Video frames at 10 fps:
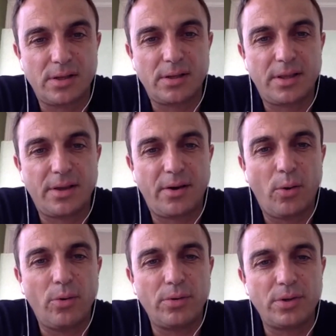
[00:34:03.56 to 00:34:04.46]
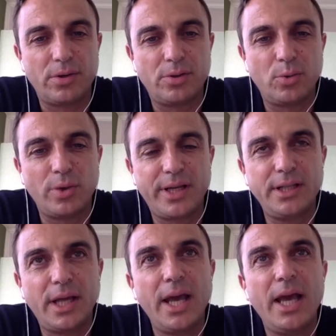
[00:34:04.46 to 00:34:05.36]
their own toolkit,
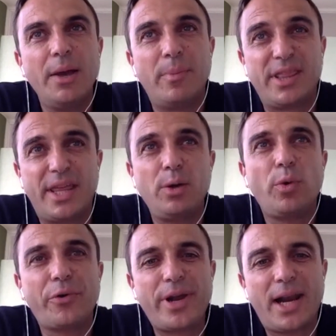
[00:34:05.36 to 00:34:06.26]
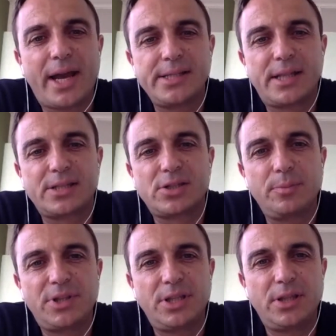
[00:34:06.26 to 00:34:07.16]
but then we realize that
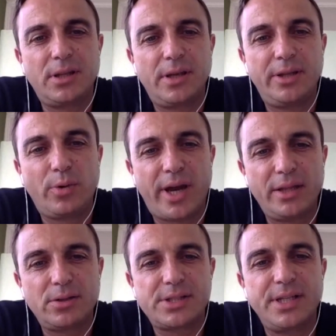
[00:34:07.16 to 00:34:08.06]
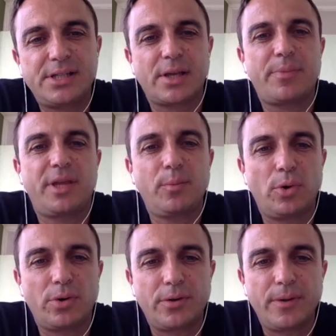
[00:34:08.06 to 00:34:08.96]
some educators need something
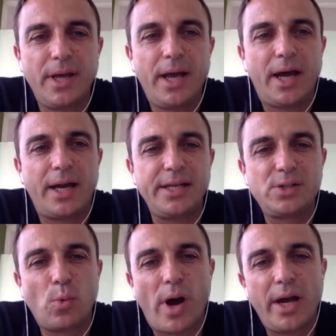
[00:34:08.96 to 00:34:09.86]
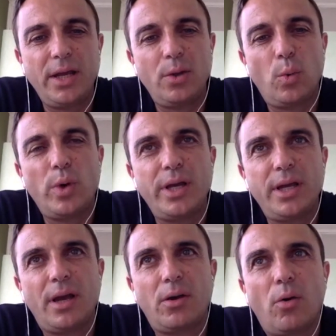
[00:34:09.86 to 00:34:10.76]
more, no? And is why
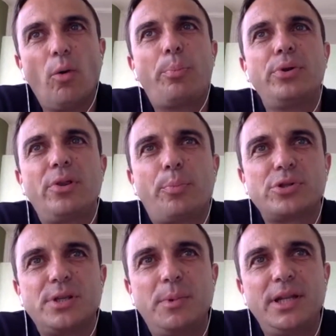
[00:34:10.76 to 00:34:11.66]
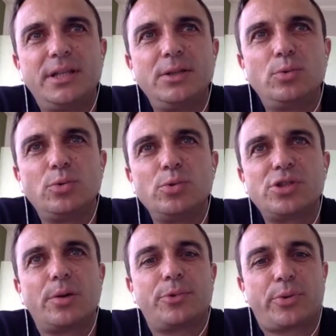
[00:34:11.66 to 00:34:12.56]
we open the possibility to do
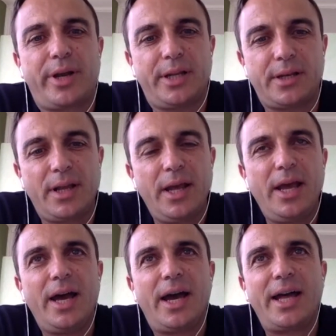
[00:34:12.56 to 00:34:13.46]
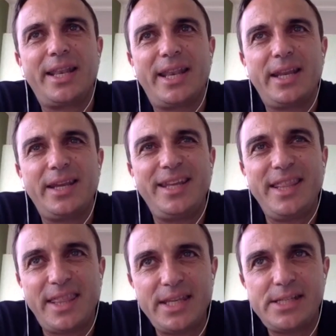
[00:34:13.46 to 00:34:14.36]
some training. And
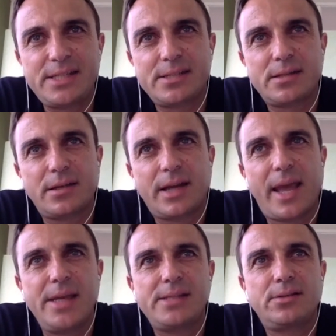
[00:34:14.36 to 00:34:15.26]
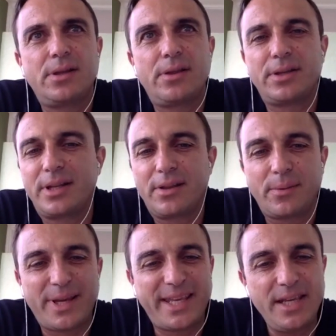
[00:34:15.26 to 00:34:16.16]
in this case,
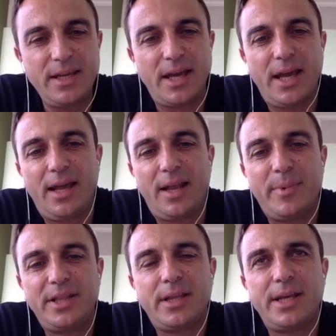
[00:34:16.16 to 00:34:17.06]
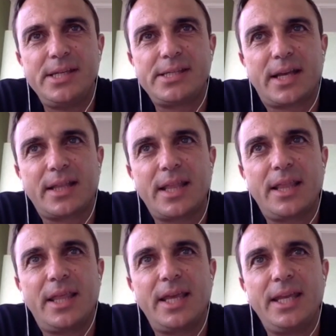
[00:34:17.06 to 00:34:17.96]
the key element is that
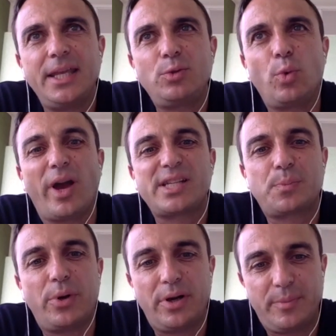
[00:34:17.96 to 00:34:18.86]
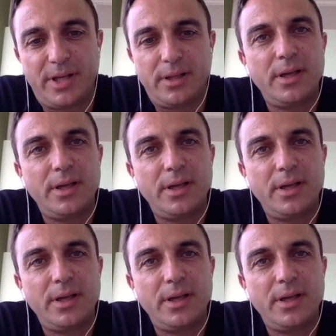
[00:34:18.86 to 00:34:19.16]
they need to experiment.